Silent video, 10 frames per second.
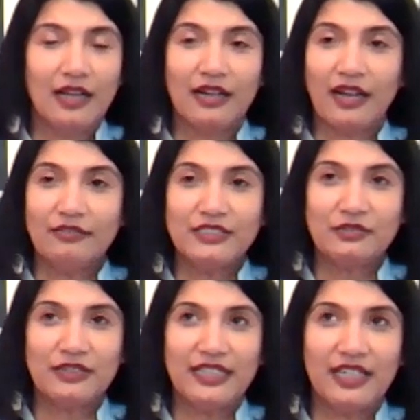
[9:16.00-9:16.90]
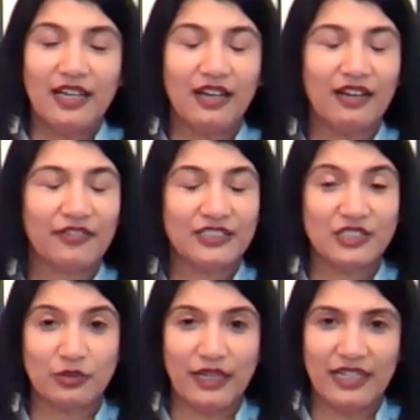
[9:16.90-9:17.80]
And I was really
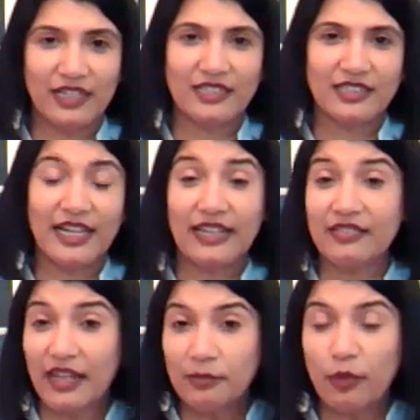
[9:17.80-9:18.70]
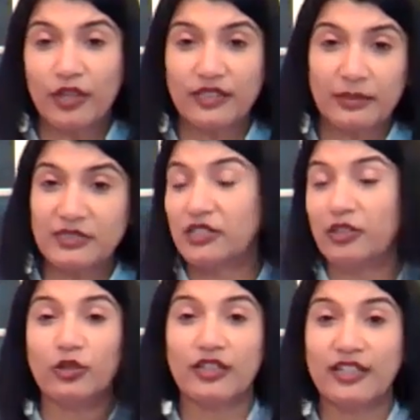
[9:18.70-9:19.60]
frustrated. And at that point in time, I
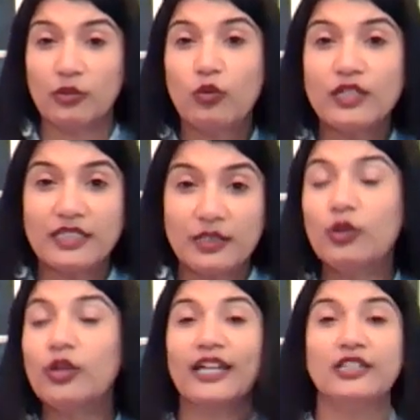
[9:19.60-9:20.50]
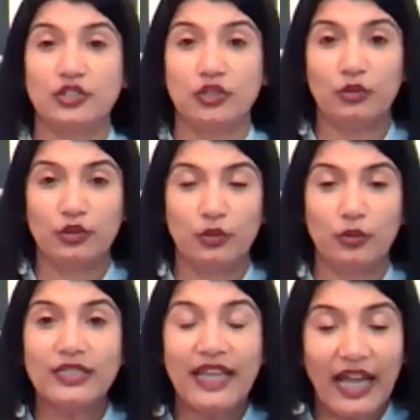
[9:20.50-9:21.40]
started looking at what could I do?
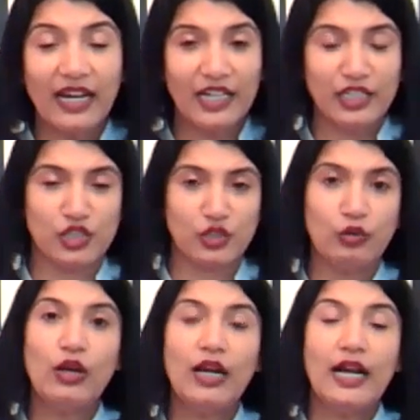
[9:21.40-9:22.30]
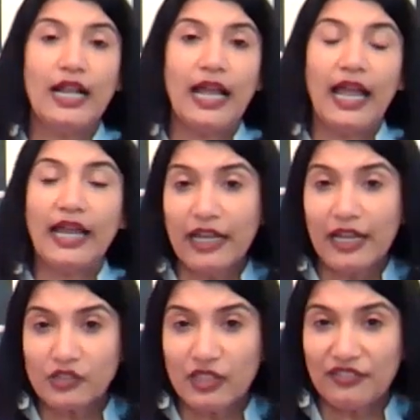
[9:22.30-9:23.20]
What can I do? And
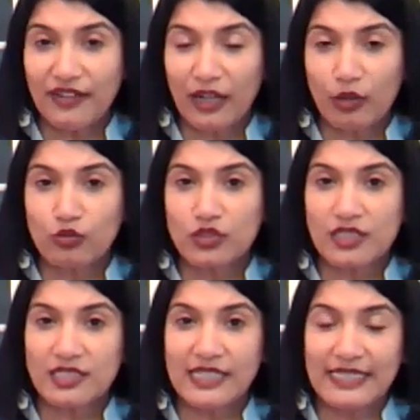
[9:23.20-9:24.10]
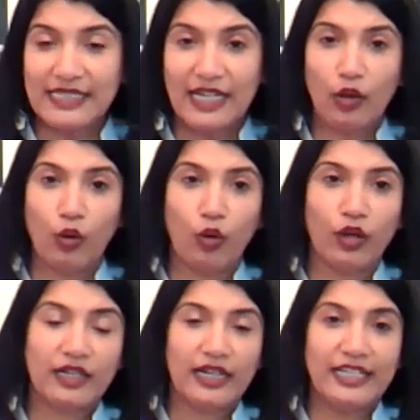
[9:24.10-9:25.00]
I actually found data
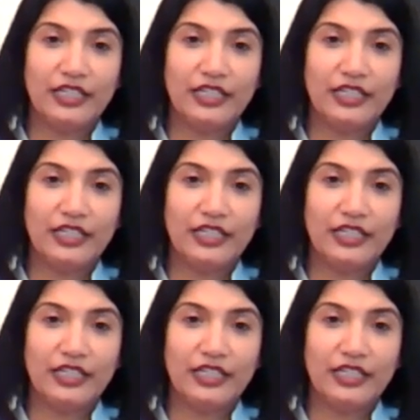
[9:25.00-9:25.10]
on